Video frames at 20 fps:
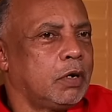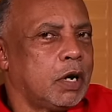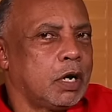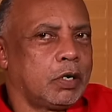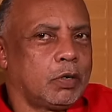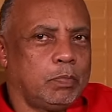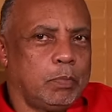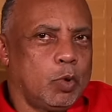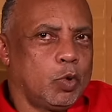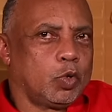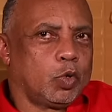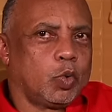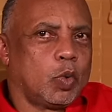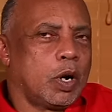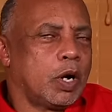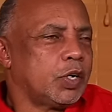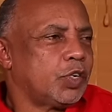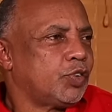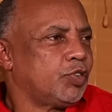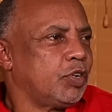about 2
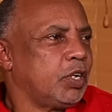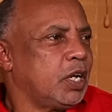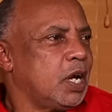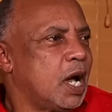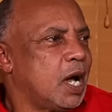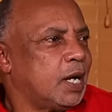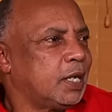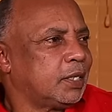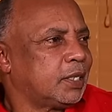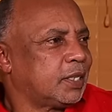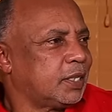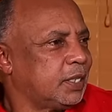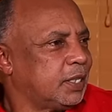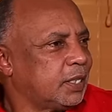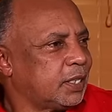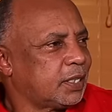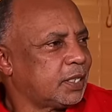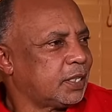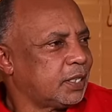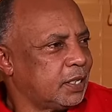or 3
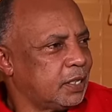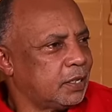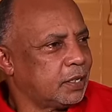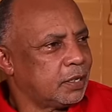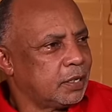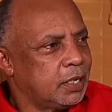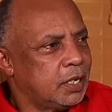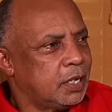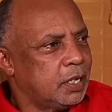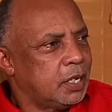dances, you know,